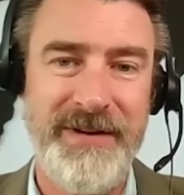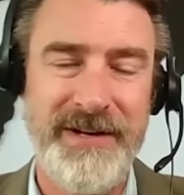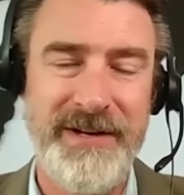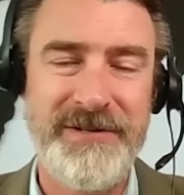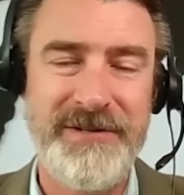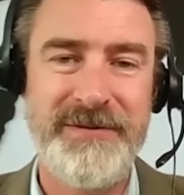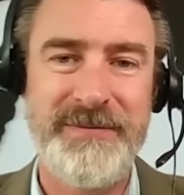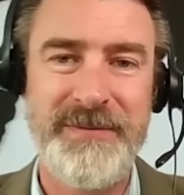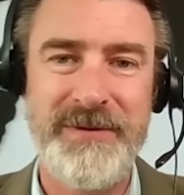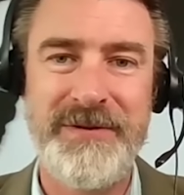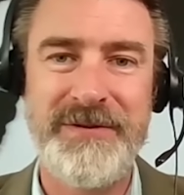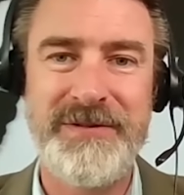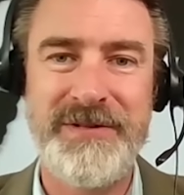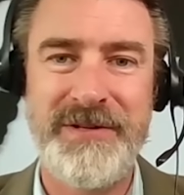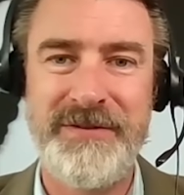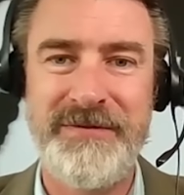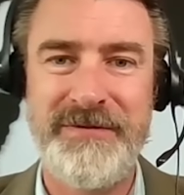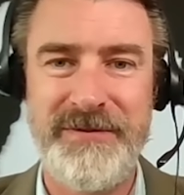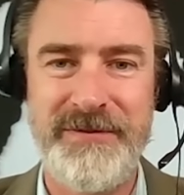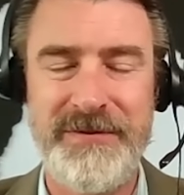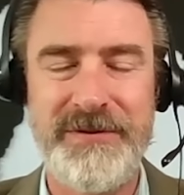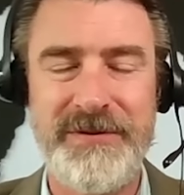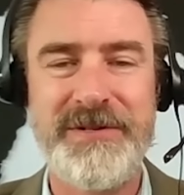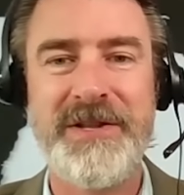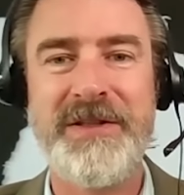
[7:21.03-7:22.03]
of vegetables
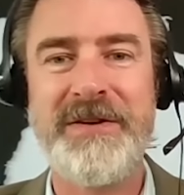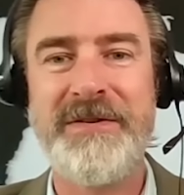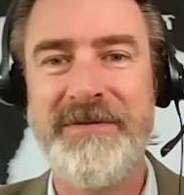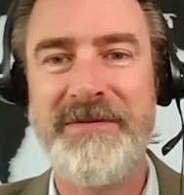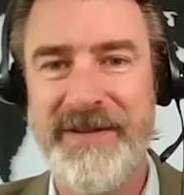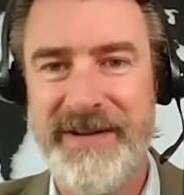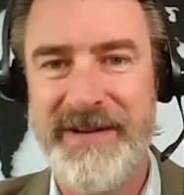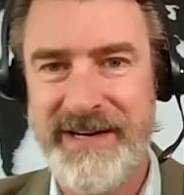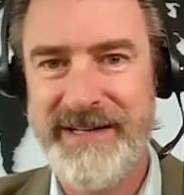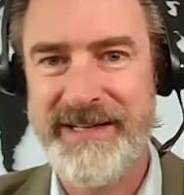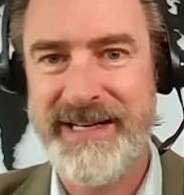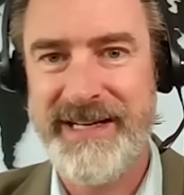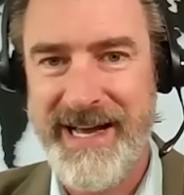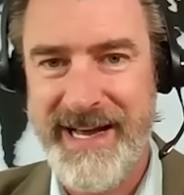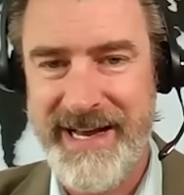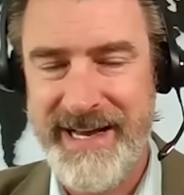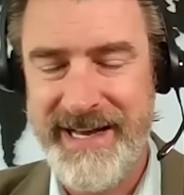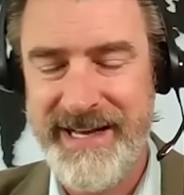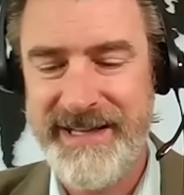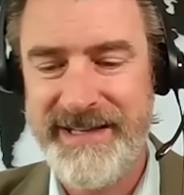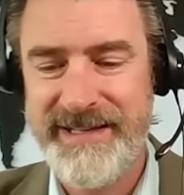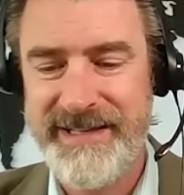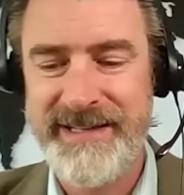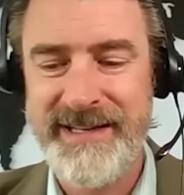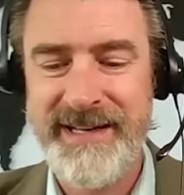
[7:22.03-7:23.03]
and fruits in their
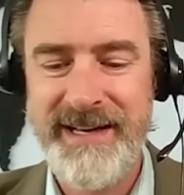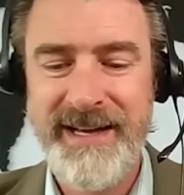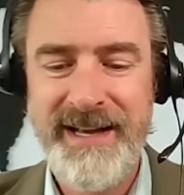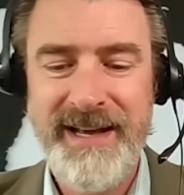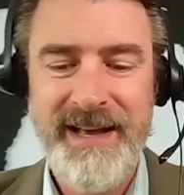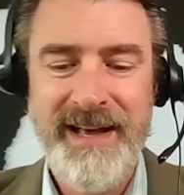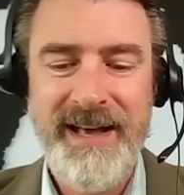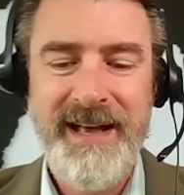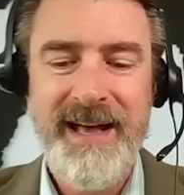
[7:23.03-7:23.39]
diets,